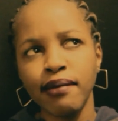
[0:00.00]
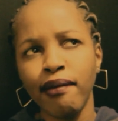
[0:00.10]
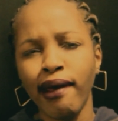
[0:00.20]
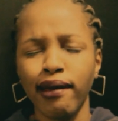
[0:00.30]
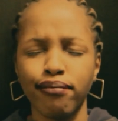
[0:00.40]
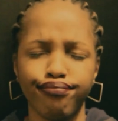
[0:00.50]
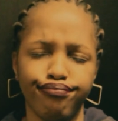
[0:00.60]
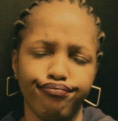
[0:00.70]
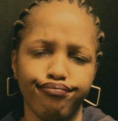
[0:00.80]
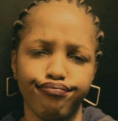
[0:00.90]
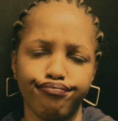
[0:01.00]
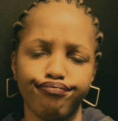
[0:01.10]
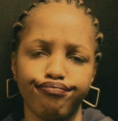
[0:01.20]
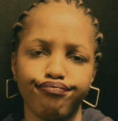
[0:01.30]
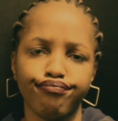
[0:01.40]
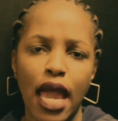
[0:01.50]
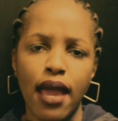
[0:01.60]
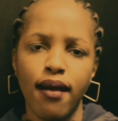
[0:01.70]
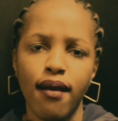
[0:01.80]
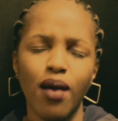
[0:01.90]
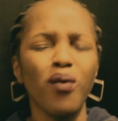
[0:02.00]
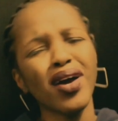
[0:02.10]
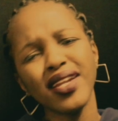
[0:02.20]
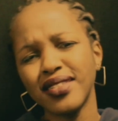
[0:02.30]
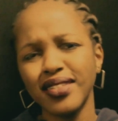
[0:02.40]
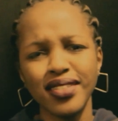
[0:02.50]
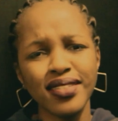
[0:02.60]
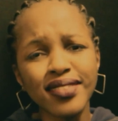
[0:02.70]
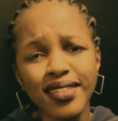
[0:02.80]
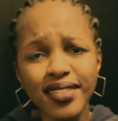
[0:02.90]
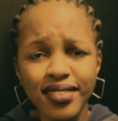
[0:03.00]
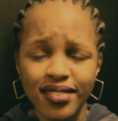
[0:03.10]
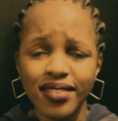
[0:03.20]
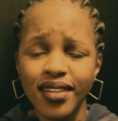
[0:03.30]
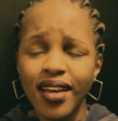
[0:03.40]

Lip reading: I'm like, what is a dean's list?